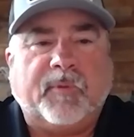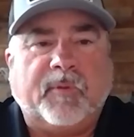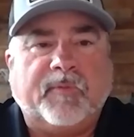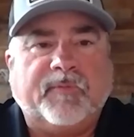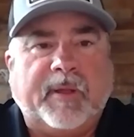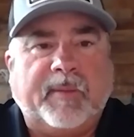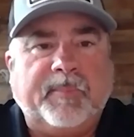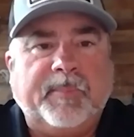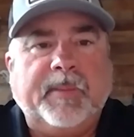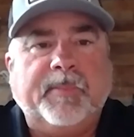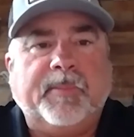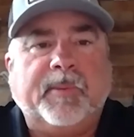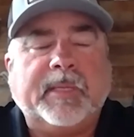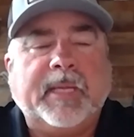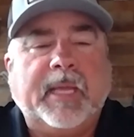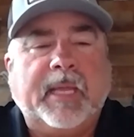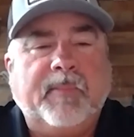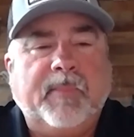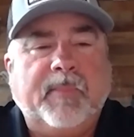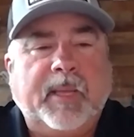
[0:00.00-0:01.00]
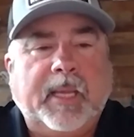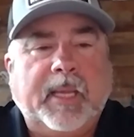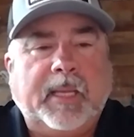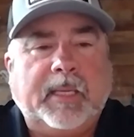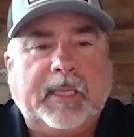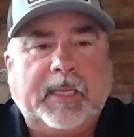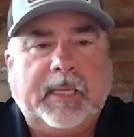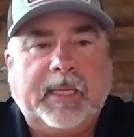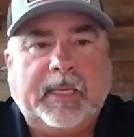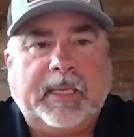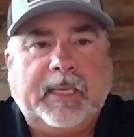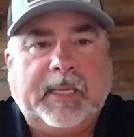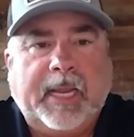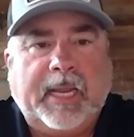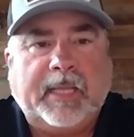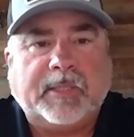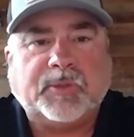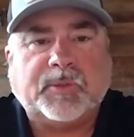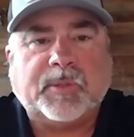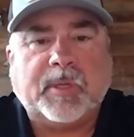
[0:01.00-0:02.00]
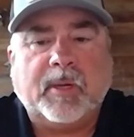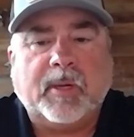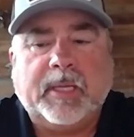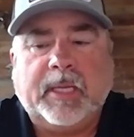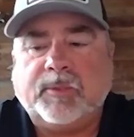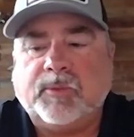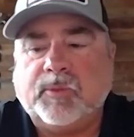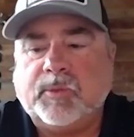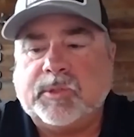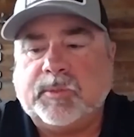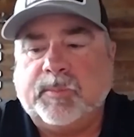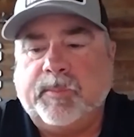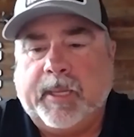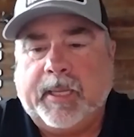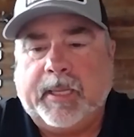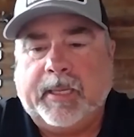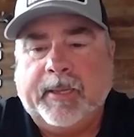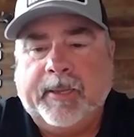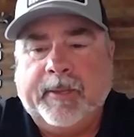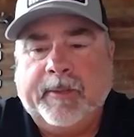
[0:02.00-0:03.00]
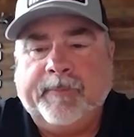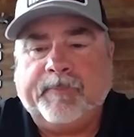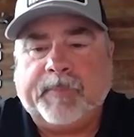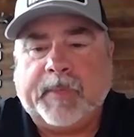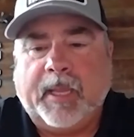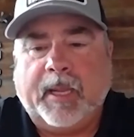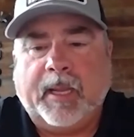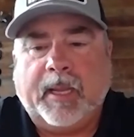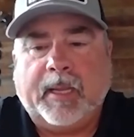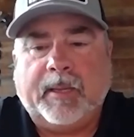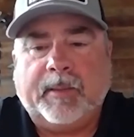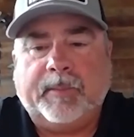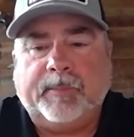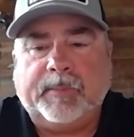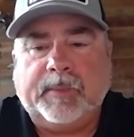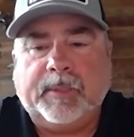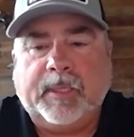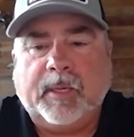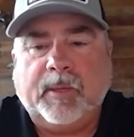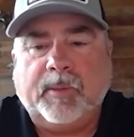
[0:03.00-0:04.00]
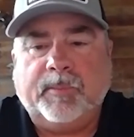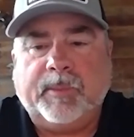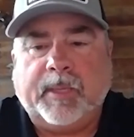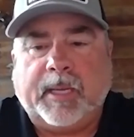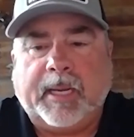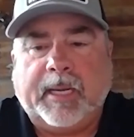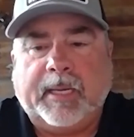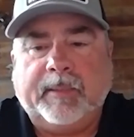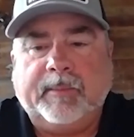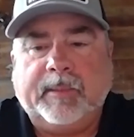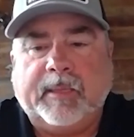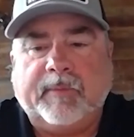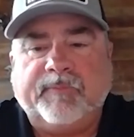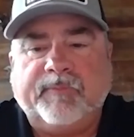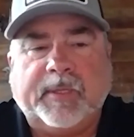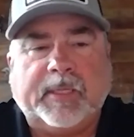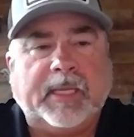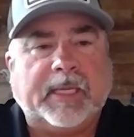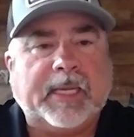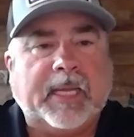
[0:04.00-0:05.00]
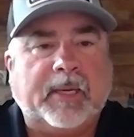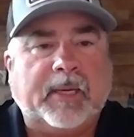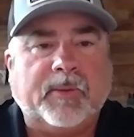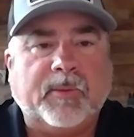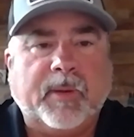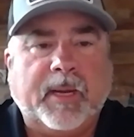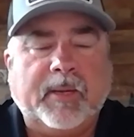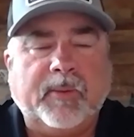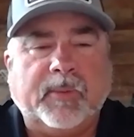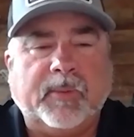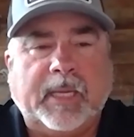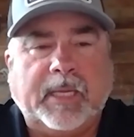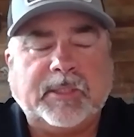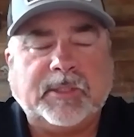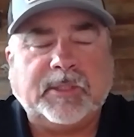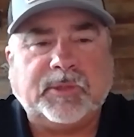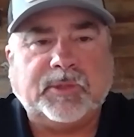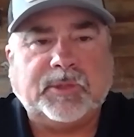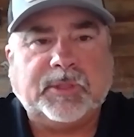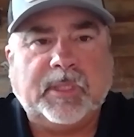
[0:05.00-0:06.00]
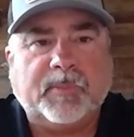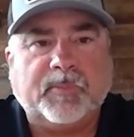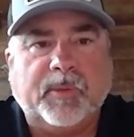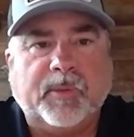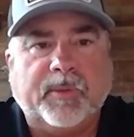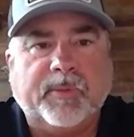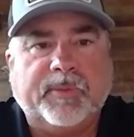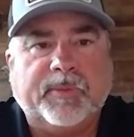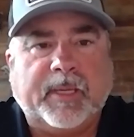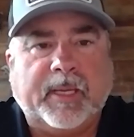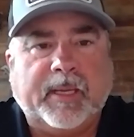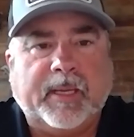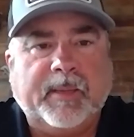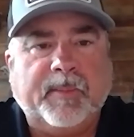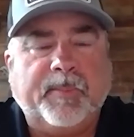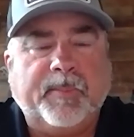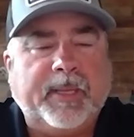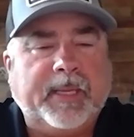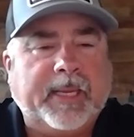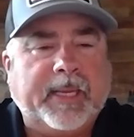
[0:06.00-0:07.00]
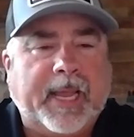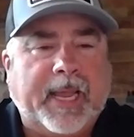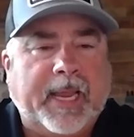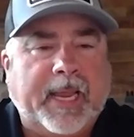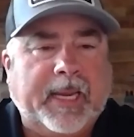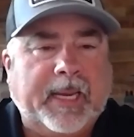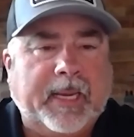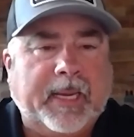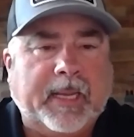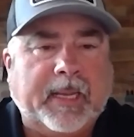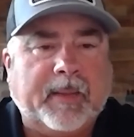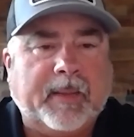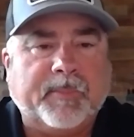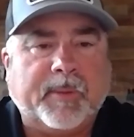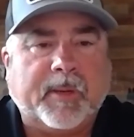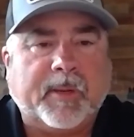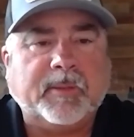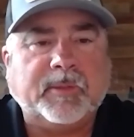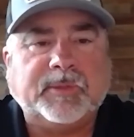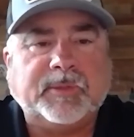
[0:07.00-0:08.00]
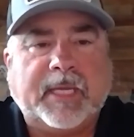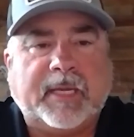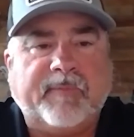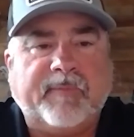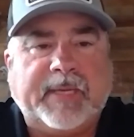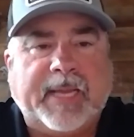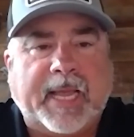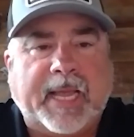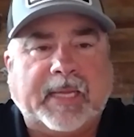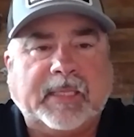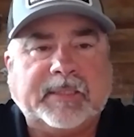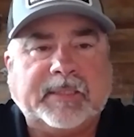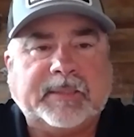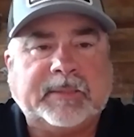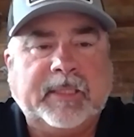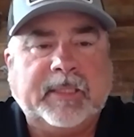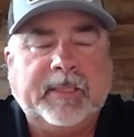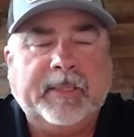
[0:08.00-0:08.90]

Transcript: or 5 people came in and had strong interest, but, I felt like I had a great relationship with MPK partners out of Dallas,